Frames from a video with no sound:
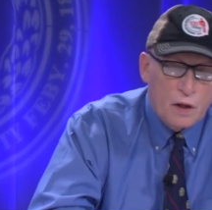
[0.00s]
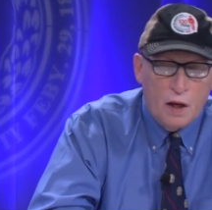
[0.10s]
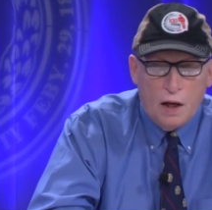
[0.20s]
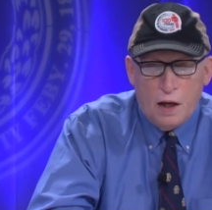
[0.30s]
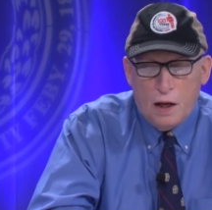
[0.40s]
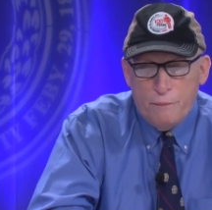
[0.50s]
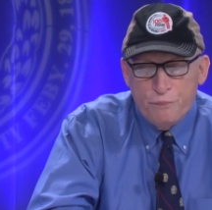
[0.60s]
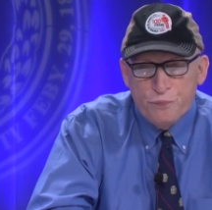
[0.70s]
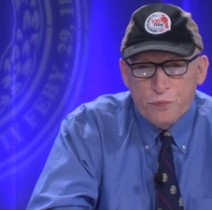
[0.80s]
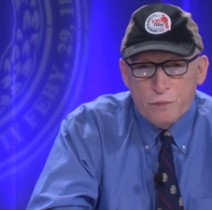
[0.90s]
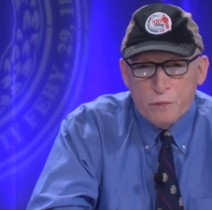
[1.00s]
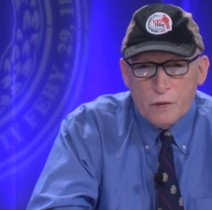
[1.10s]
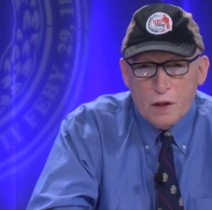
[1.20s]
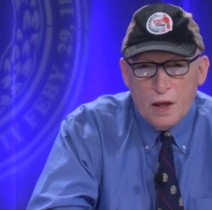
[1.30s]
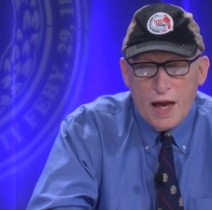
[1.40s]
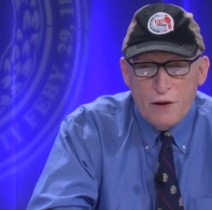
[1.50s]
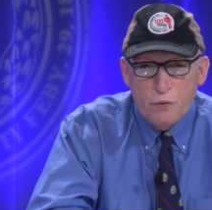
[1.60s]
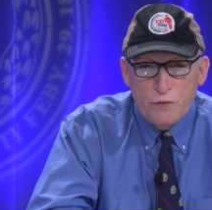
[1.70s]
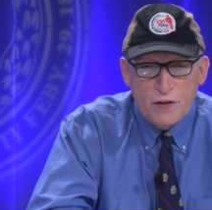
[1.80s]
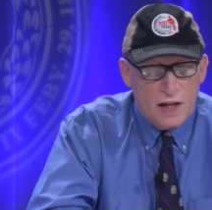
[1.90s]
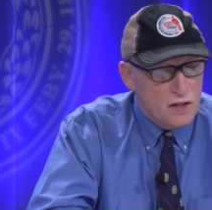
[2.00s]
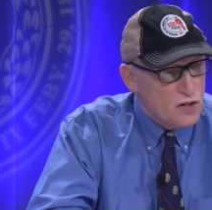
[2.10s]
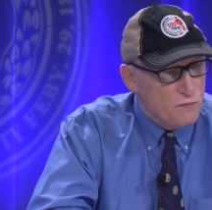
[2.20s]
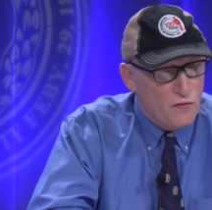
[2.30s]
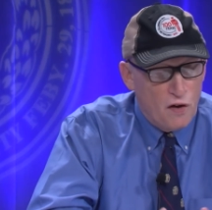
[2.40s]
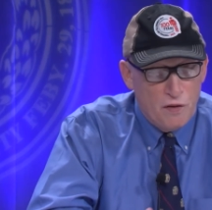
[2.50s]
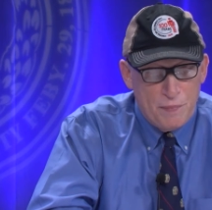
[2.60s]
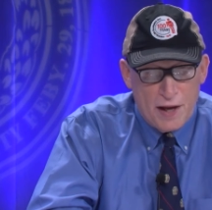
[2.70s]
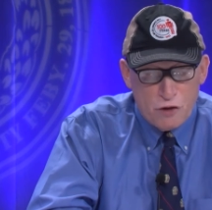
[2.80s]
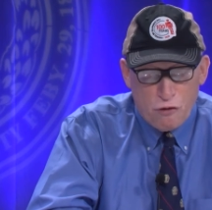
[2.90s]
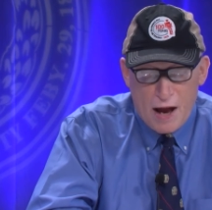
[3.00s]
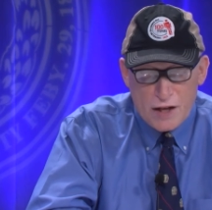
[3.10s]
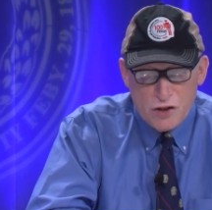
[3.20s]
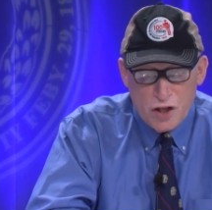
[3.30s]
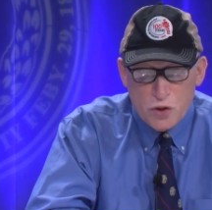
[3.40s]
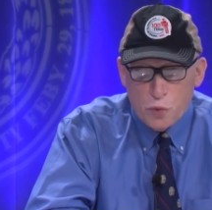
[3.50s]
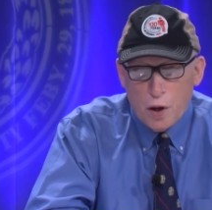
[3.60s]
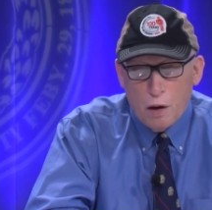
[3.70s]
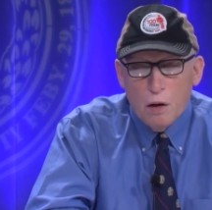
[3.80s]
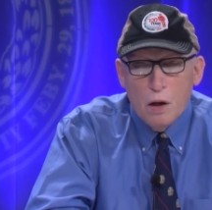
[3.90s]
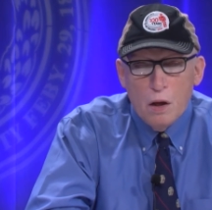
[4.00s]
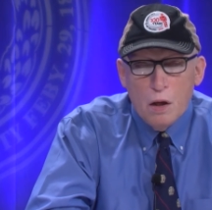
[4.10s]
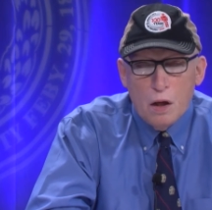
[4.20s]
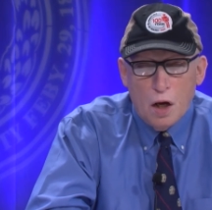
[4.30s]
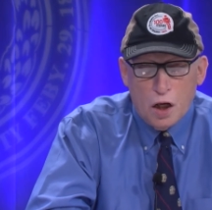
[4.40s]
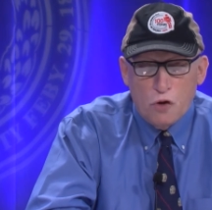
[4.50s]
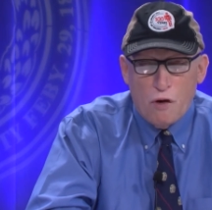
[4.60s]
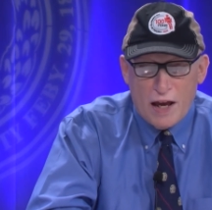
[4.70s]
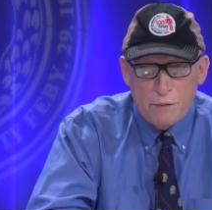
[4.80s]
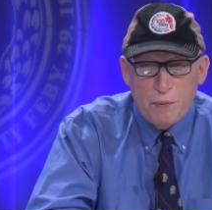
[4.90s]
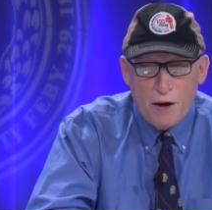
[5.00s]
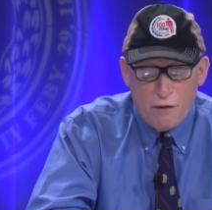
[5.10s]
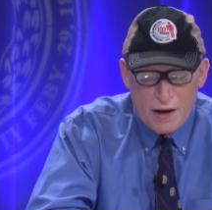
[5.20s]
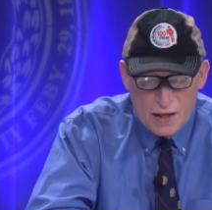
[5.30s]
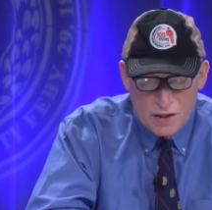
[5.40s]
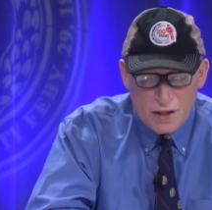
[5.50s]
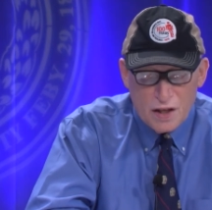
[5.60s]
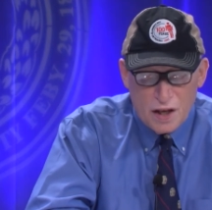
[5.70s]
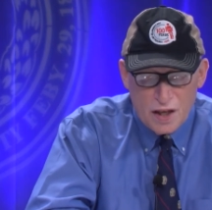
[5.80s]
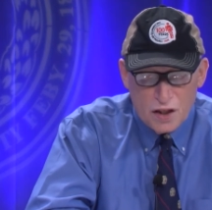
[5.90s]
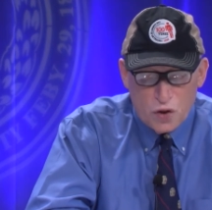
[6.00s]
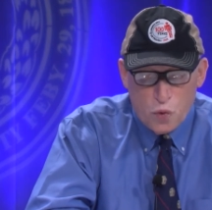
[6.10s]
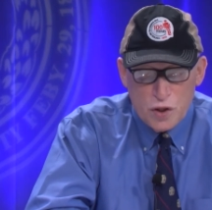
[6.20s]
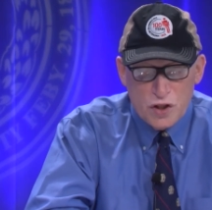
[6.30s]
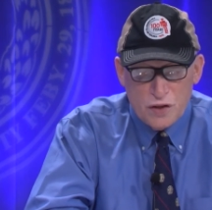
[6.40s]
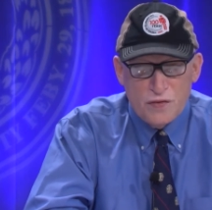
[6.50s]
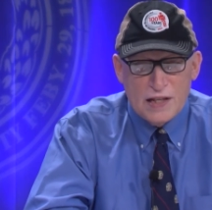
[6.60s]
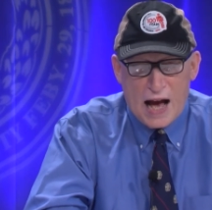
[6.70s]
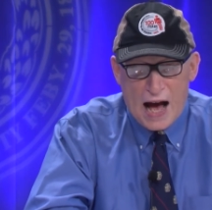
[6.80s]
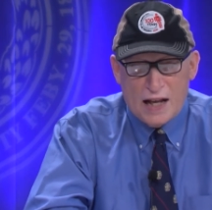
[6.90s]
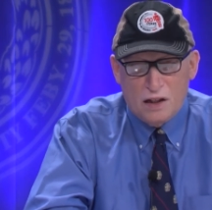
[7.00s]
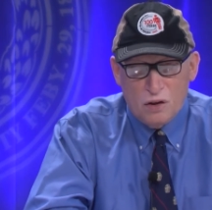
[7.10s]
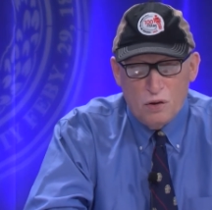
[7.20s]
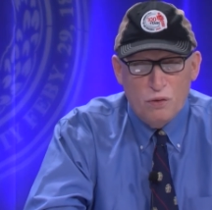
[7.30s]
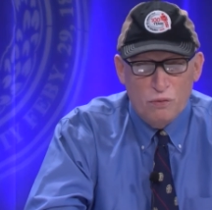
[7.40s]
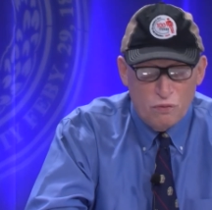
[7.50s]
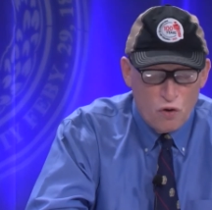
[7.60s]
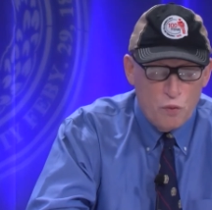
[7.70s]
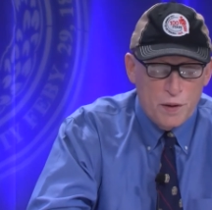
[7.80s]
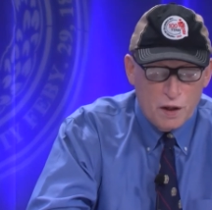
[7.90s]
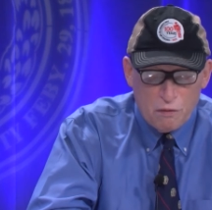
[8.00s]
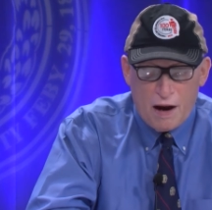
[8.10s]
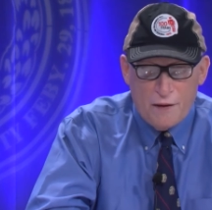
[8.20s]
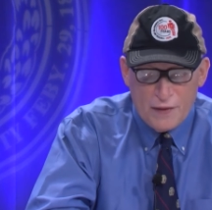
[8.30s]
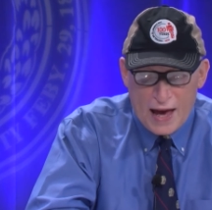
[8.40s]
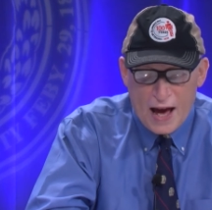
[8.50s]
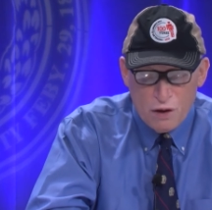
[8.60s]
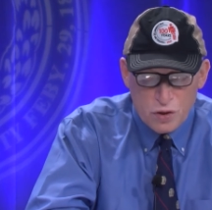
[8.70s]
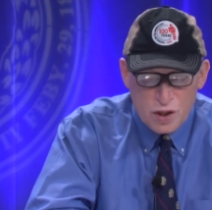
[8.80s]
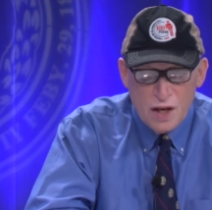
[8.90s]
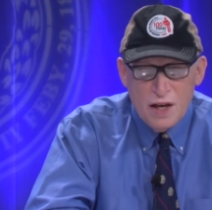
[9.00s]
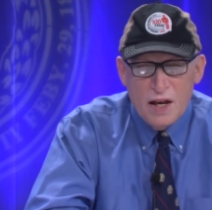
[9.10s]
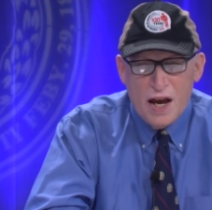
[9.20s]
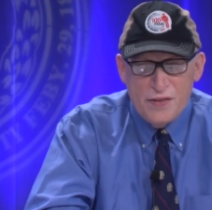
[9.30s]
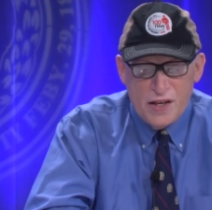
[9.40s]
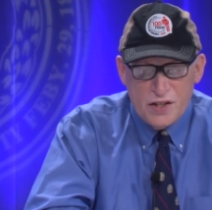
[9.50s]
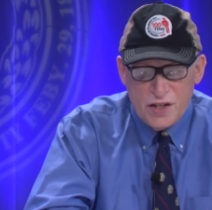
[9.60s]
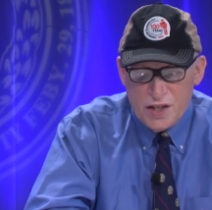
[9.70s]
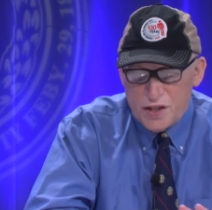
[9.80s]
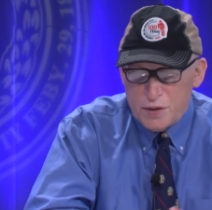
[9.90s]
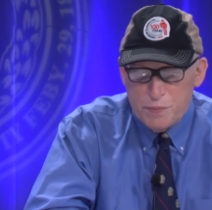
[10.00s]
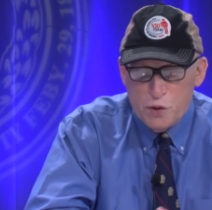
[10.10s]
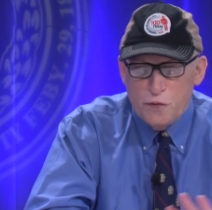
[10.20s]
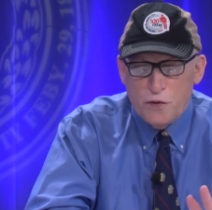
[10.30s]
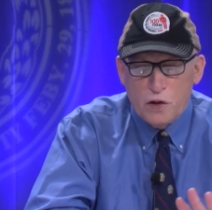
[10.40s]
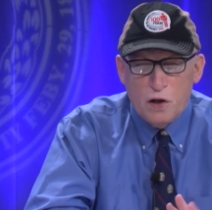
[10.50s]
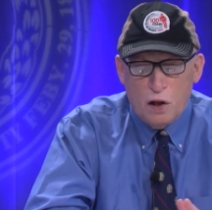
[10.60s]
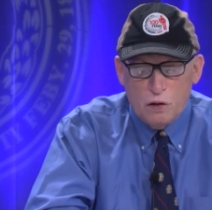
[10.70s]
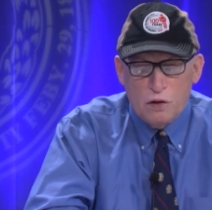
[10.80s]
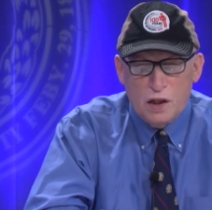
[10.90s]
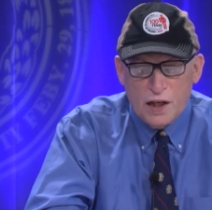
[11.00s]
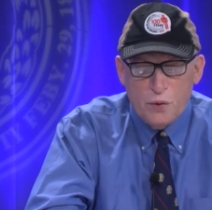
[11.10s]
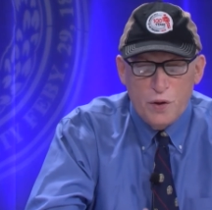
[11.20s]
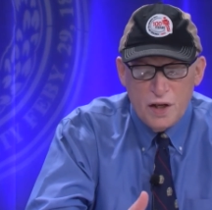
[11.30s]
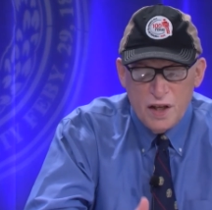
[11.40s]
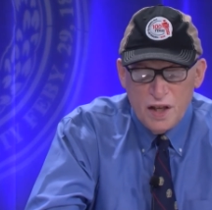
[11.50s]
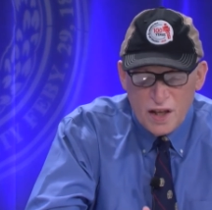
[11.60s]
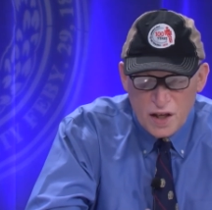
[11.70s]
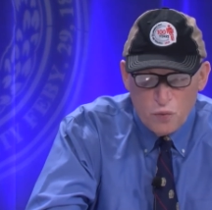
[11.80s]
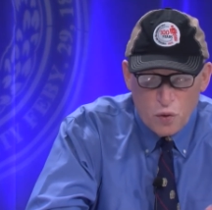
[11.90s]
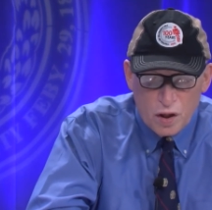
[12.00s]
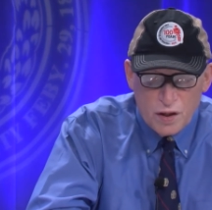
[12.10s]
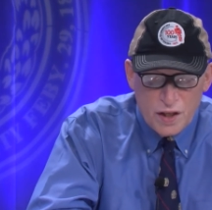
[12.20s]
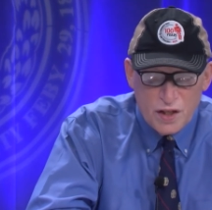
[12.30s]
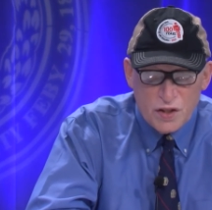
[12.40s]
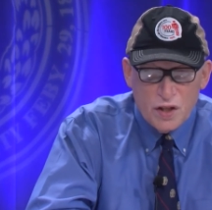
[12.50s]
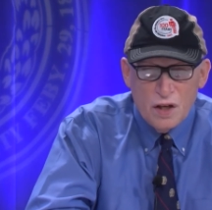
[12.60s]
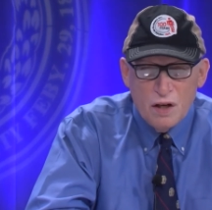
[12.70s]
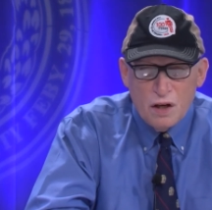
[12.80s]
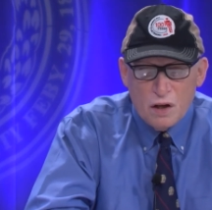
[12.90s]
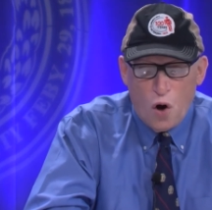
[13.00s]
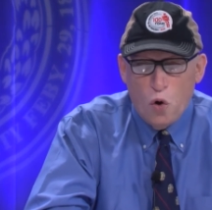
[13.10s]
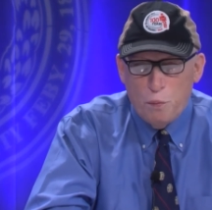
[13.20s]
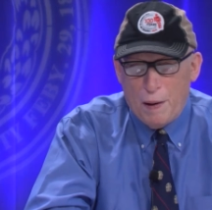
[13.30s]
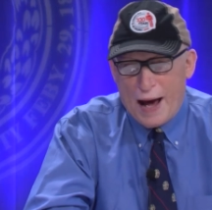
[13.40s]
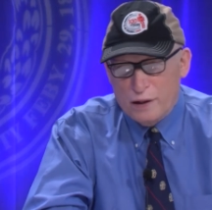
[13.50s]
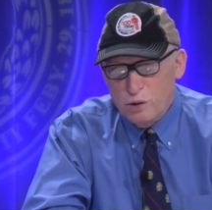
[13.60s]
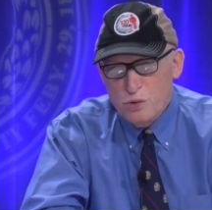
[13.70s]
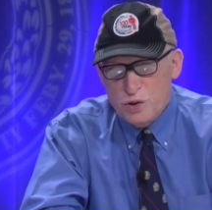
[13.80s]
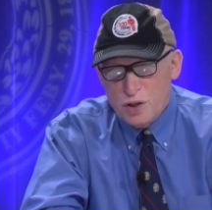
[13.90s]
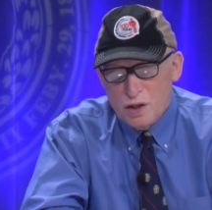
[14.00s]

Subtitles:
And we've seen some very bad tragedies where a grandparent has an inquisitive toddler roaming around the house, and they see this beautiful colored liquid in one of these Coke bottles.